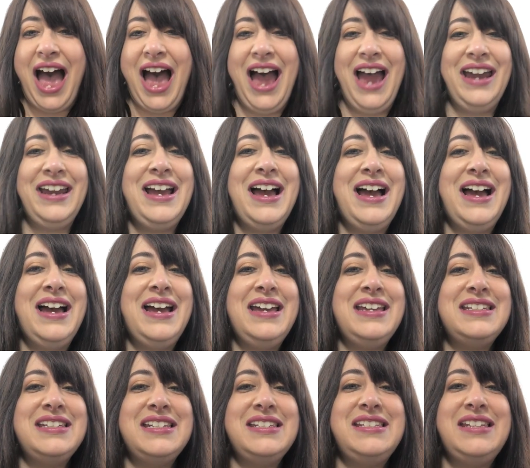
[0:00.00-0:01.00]
Hi
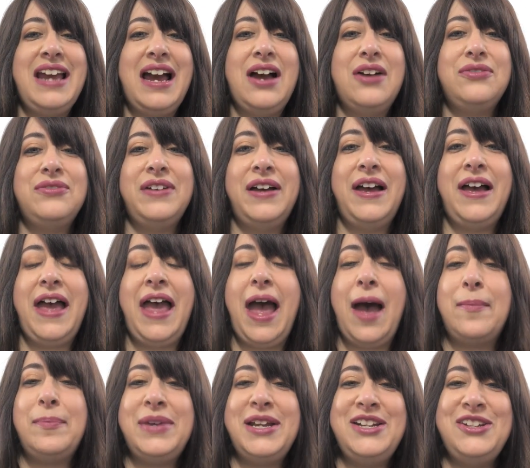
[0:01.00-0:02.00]
guys, it's Yafa.
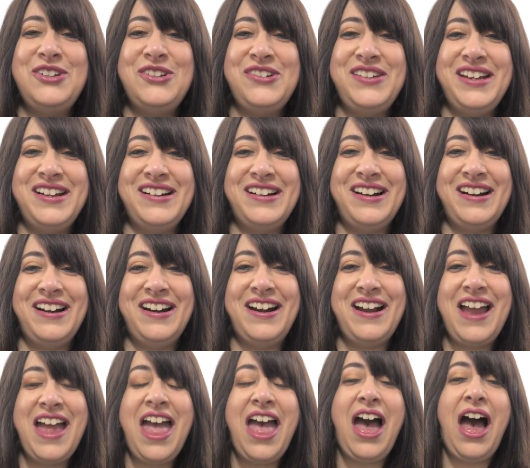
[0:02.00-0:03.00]
Happy New Year!
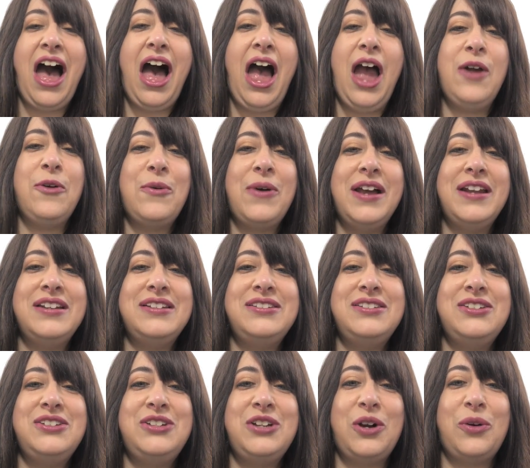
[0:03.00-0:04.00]
I wanted
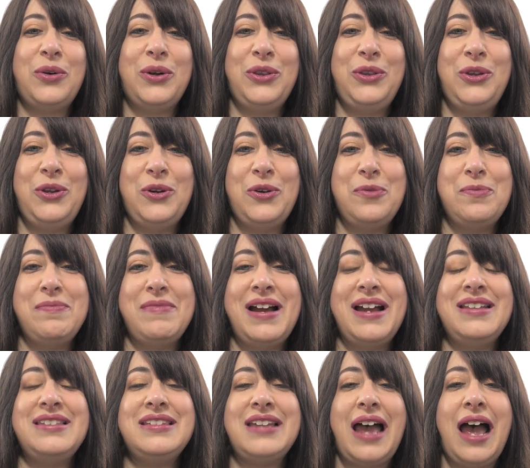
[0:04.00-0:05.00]
to share with you
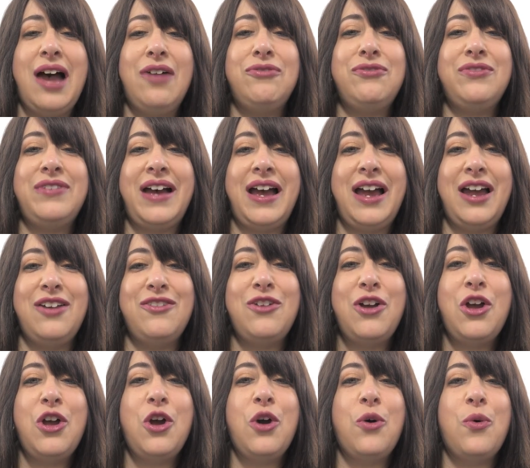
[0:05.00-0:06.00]
my top 5
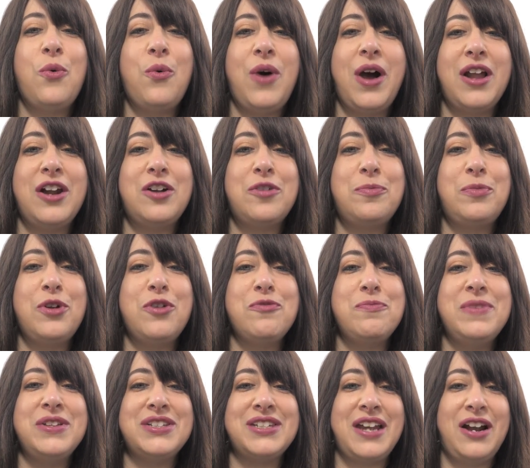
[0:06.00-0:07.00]
waterproof
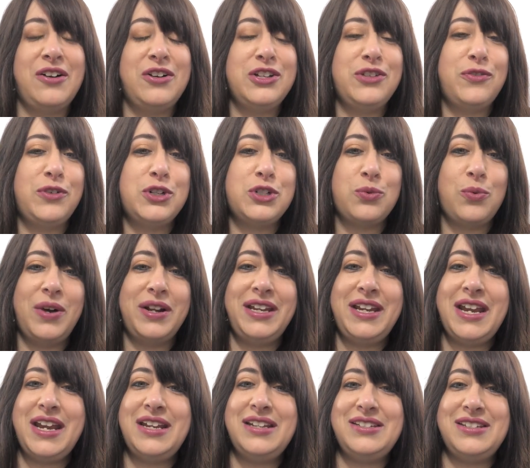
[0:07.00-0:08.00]
mascaras for
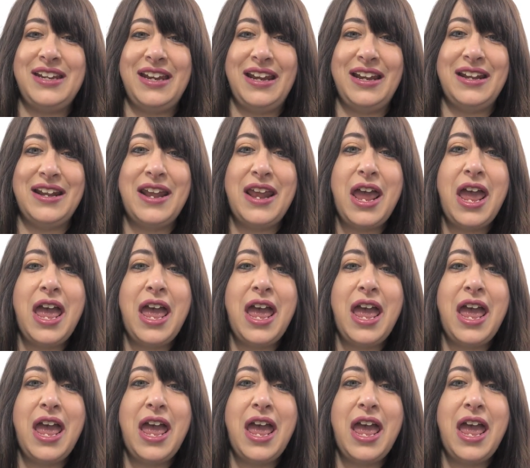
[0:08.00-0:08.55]
2018.